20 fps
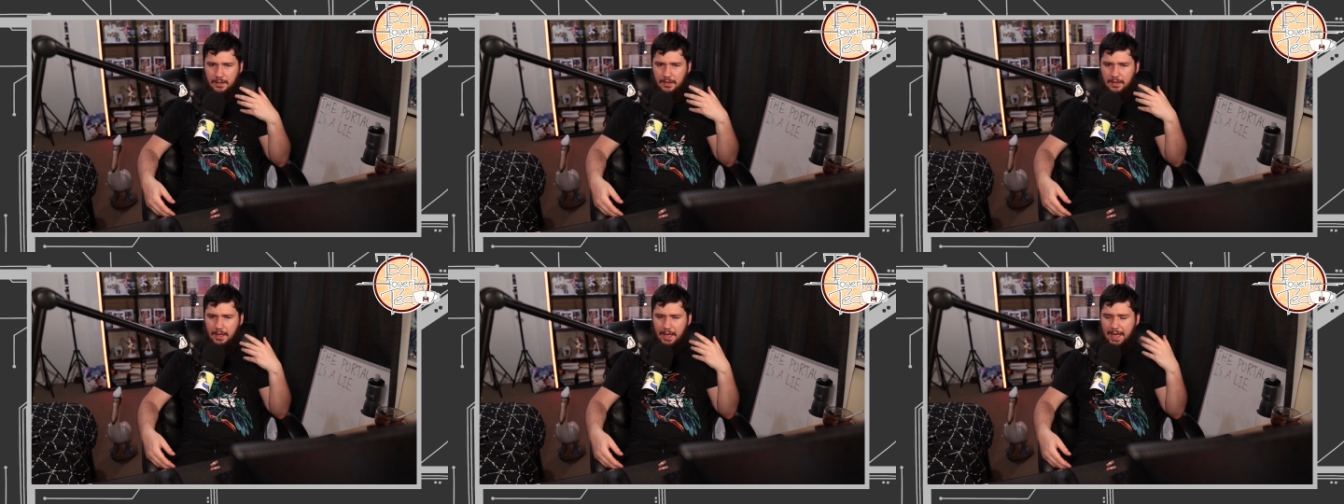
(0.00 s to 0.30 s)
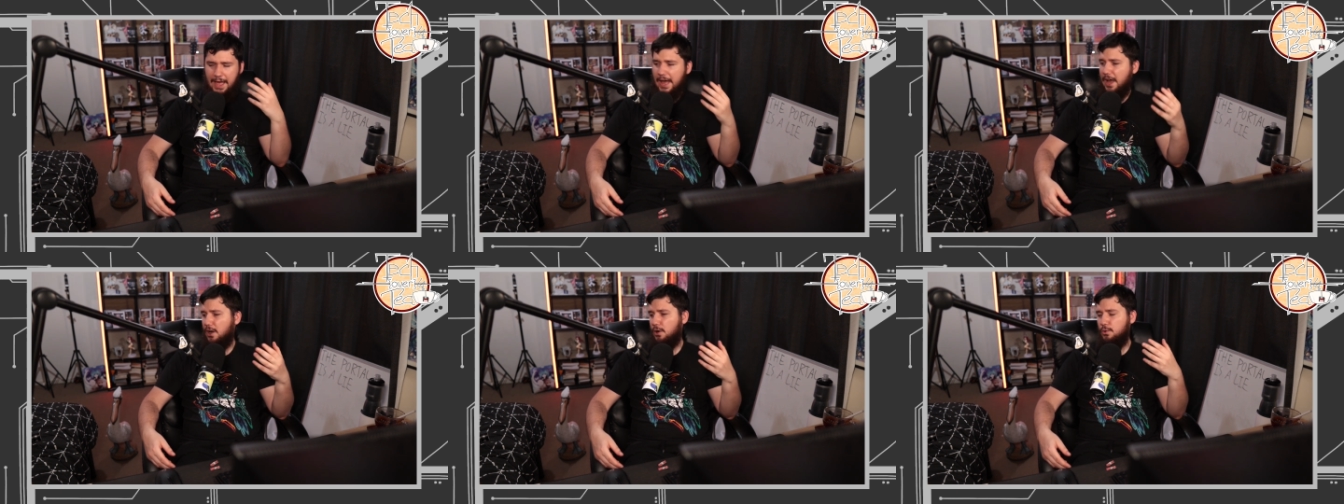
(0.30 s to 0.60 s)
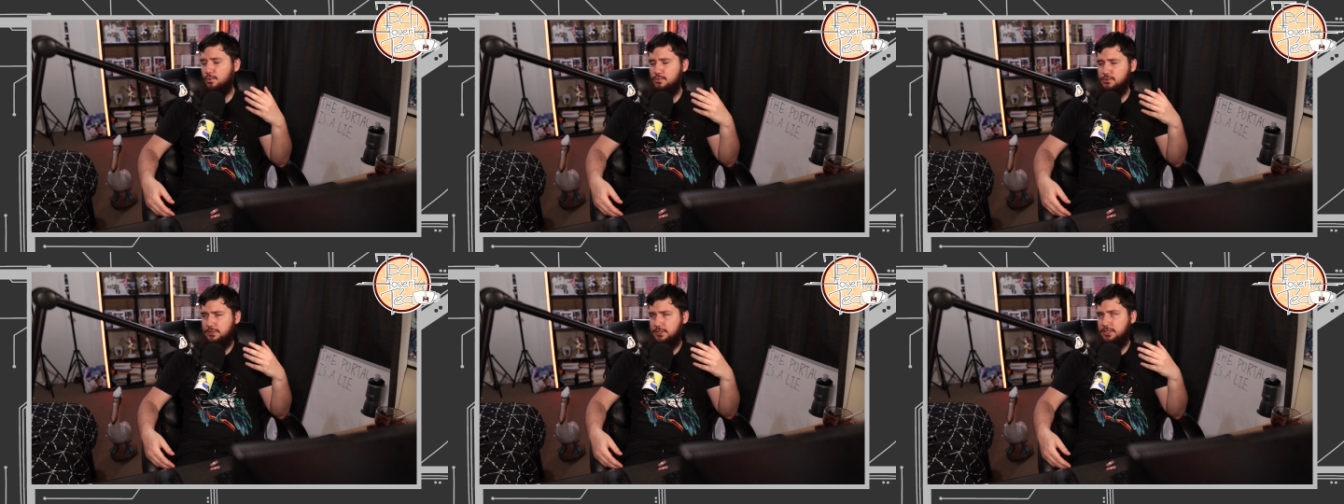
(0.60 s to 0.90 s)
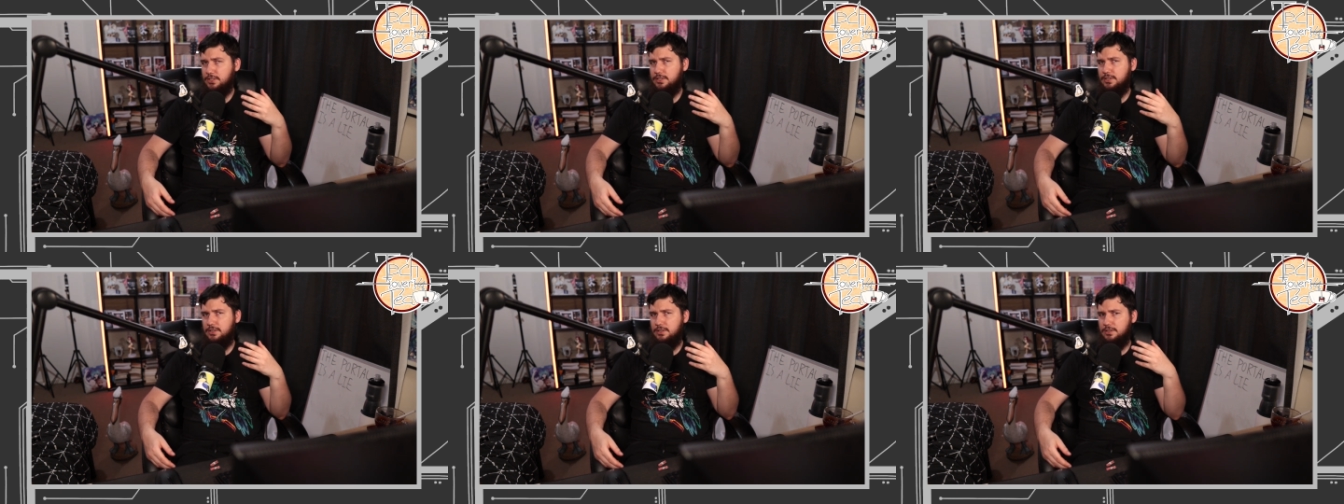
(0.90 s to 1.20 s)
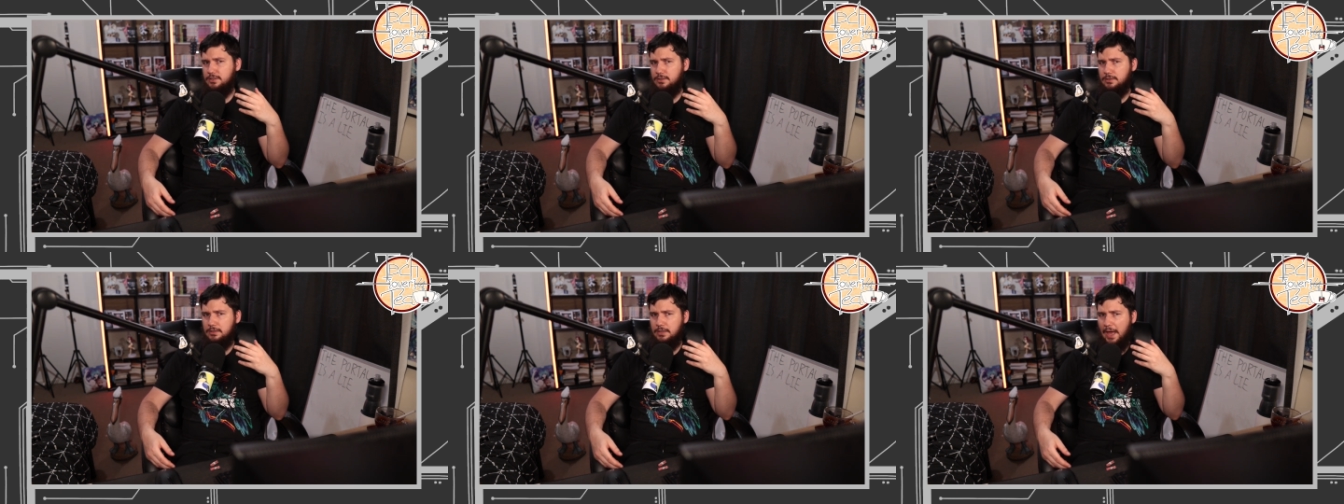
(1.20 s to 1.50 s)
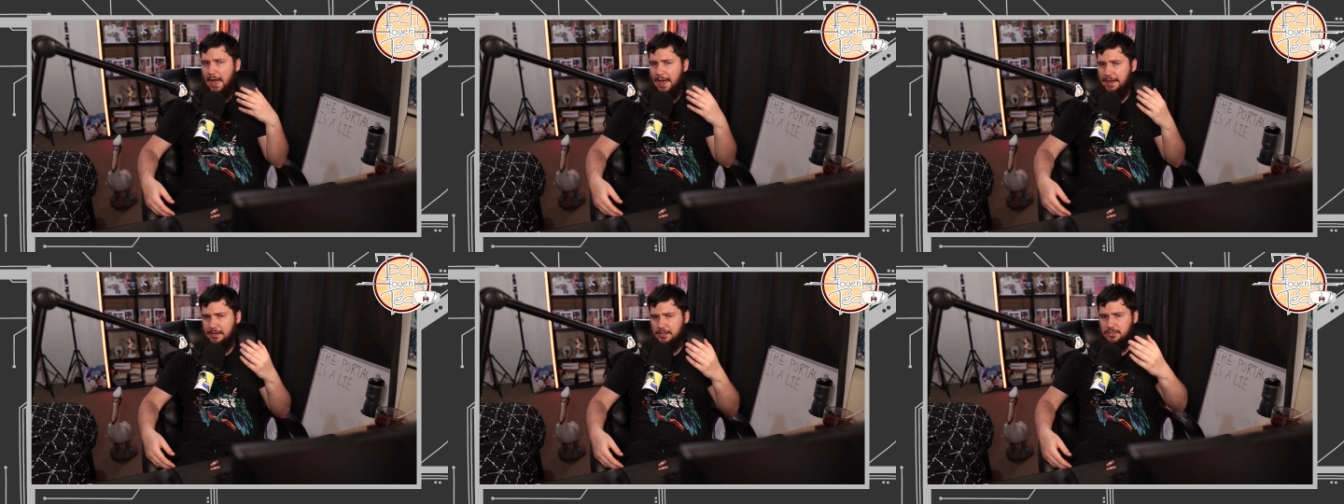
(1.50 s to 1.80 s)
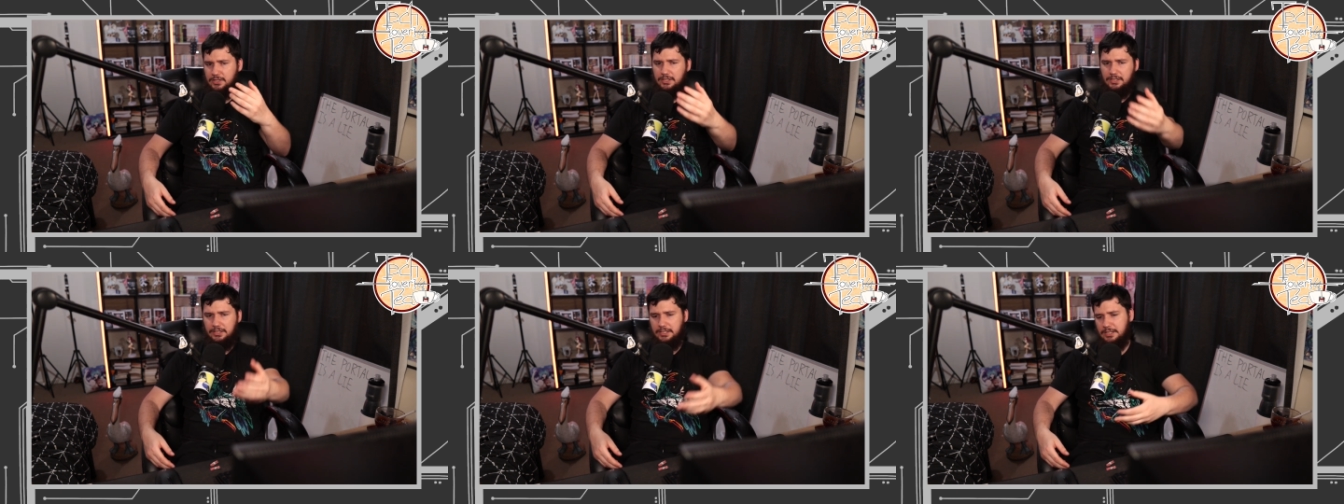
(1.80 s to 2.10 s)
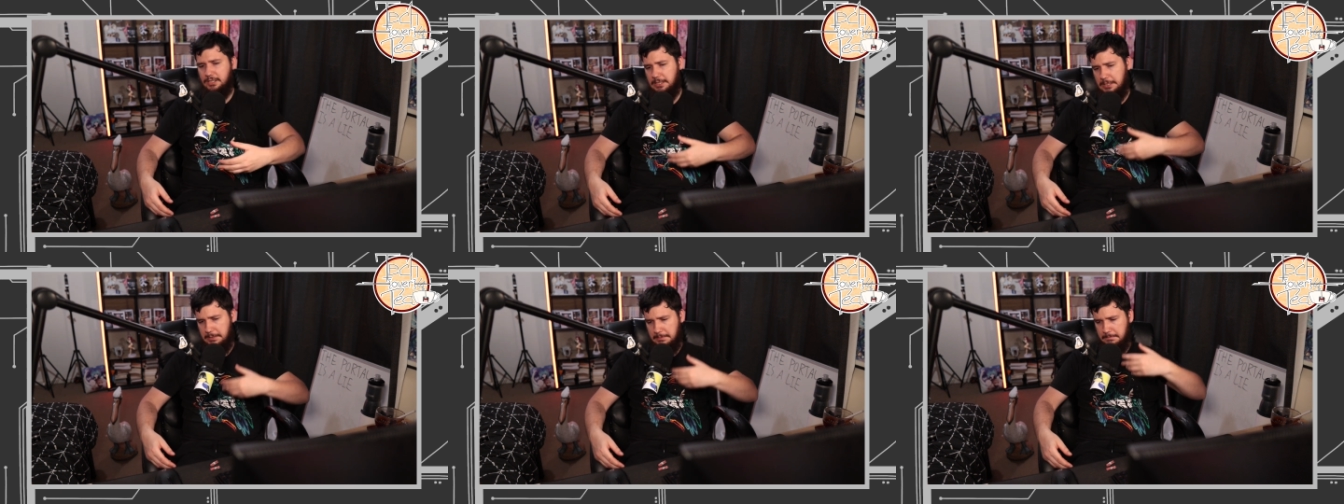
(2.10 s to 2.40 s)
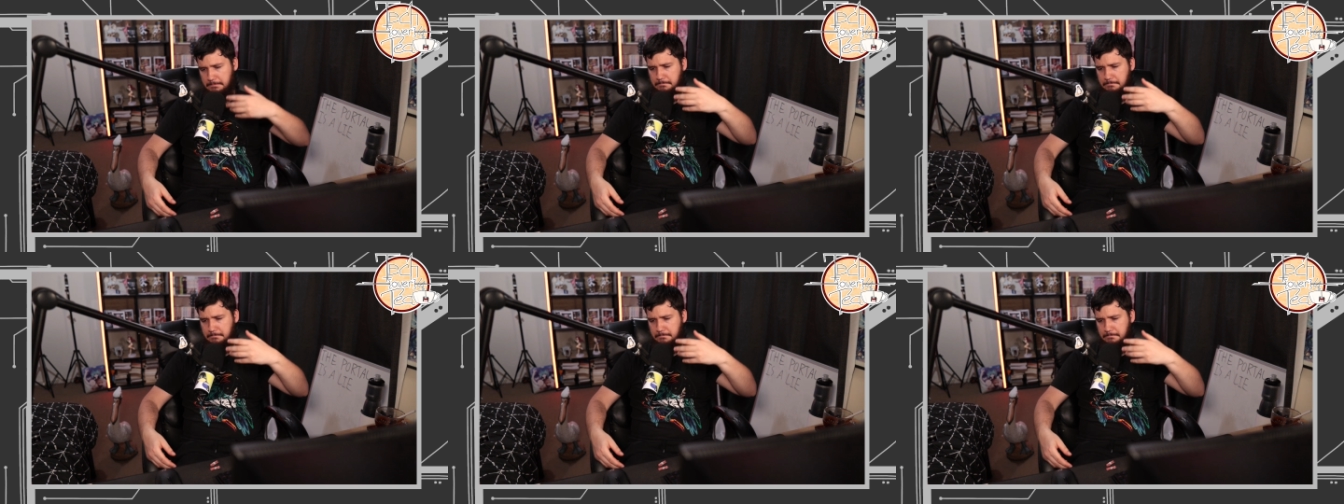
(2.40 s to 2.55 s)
how to actually